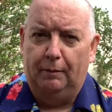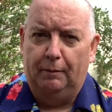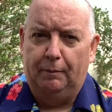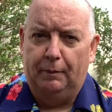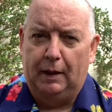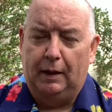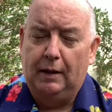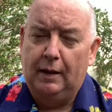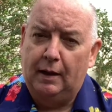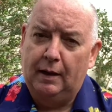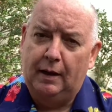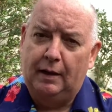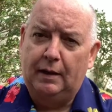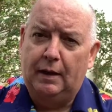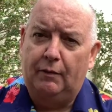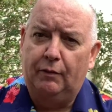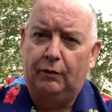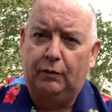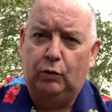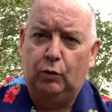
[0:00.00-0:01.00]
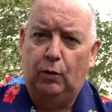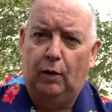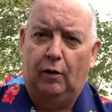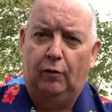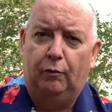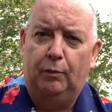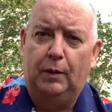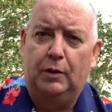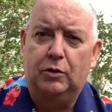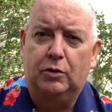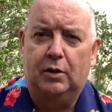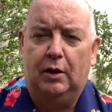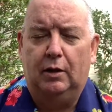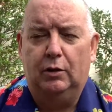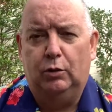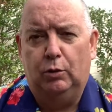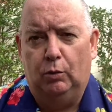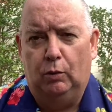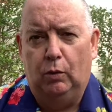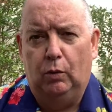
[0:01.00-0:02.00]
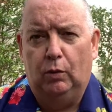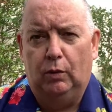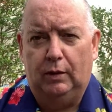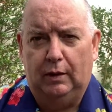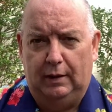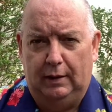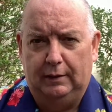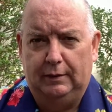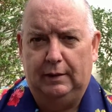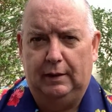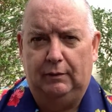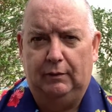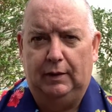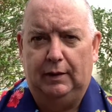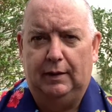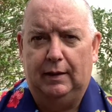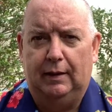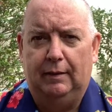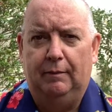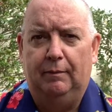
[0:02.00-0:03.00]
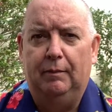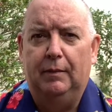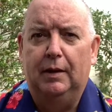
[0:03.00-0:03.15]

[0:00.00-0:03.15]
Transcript: and then I'd have 12 months then to organise everything.